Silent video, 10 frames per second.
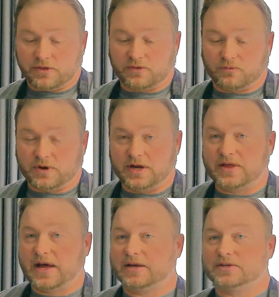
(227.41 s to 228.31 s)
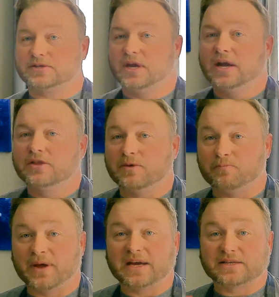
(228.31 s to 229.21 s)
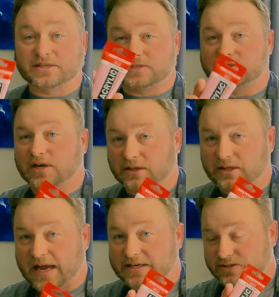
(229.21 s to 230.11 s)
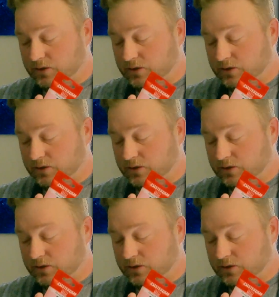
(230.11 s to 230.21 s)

3. That is the best. This is going to last the